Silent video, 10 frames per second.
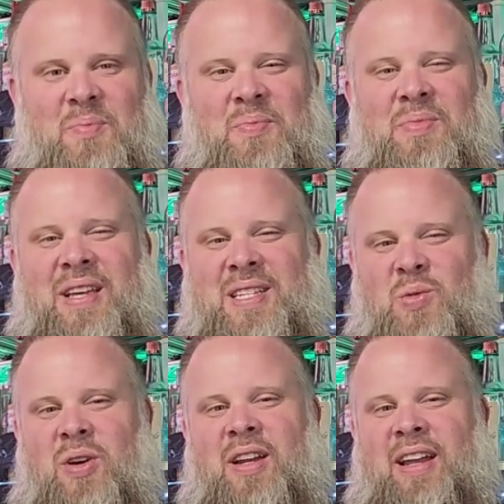This
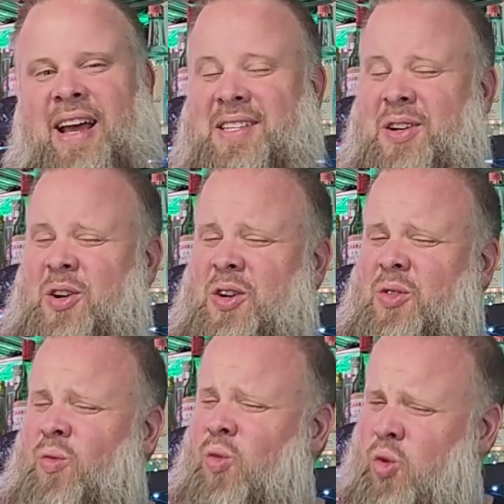one has a
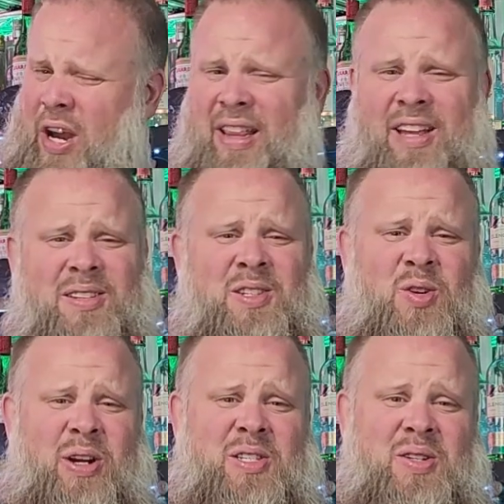really good
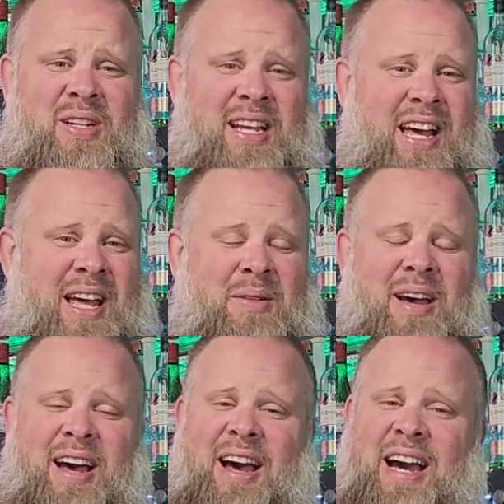story to it, and
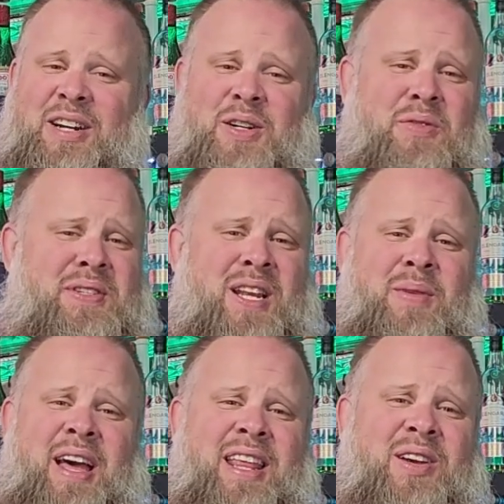I don't know if it's going
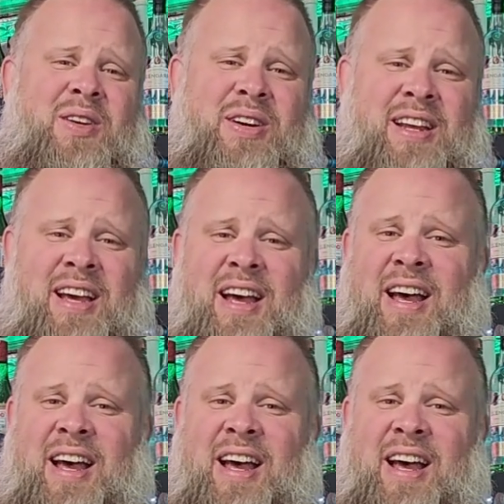to be any good.